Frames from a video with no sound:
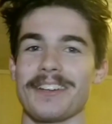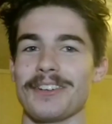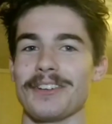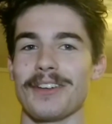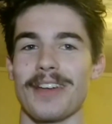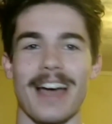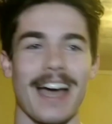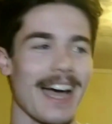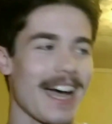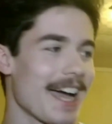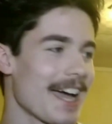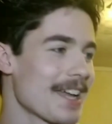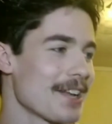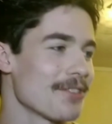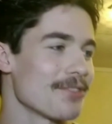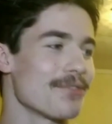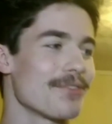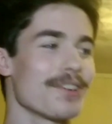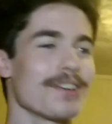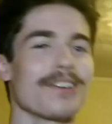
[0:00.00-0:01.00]
I had
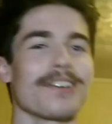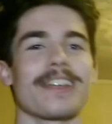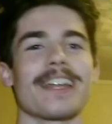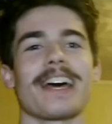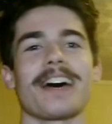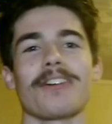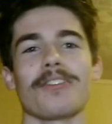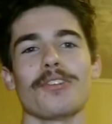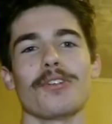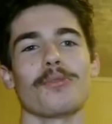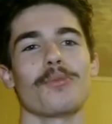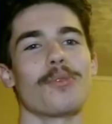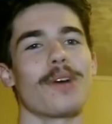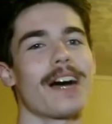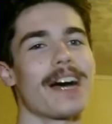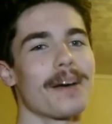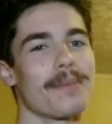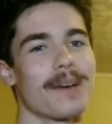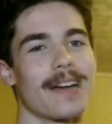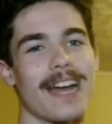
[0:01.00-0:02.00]
a feeling. I don't know
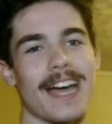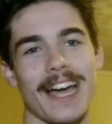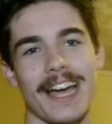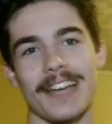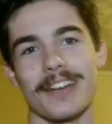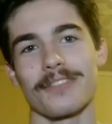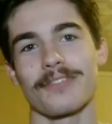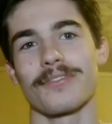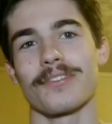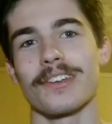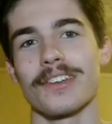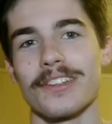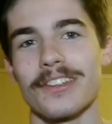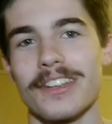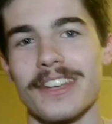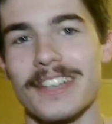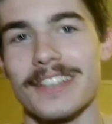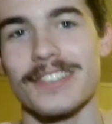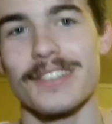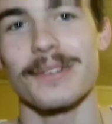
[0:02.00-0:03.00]
why, but I had a
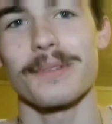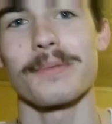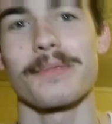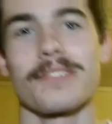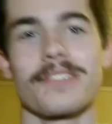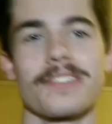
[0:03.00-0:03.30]
feeling that someone